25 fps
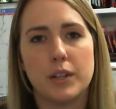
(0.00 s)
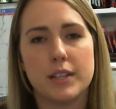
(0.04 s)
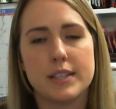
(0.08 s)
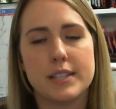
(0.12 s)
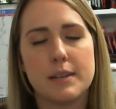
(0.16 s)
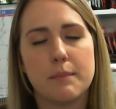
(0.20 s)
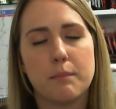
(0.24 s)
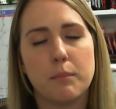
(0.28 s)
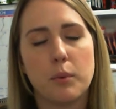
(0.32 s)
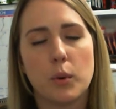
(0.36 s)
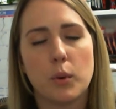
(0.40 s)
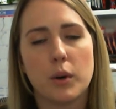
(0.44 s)
It's
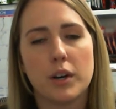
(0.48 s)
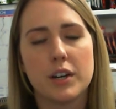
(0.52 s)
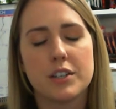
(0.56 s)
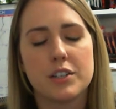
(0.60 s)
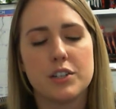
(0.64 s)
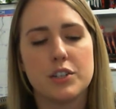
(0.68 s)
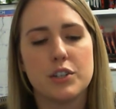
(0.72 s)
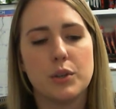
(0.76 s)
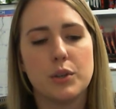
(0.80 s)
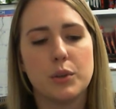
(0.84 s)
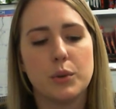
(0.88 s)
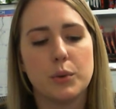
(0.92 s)
important
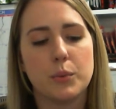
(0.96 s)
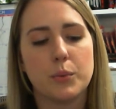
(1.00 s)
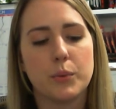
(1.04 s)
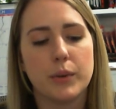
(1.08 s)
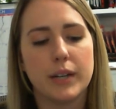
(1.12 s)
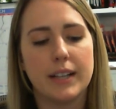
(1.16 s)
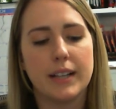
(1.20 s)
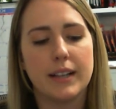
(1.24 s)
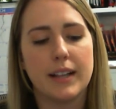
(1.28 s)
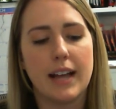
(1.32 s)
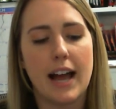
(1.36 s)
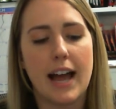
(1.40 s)
to
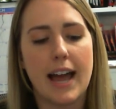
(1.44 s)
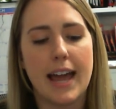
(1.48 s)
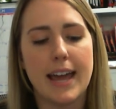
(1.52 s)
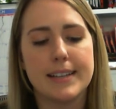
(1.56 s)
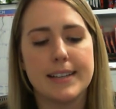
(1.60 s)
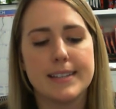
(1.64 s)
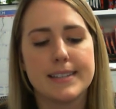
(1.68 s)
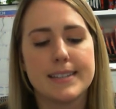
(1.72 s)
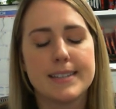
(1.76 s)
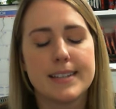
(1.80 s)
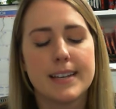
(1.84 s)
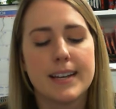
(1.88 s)

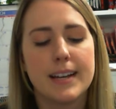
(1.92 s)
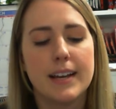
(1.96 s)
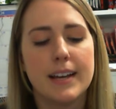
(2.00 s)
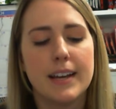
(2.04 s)
realize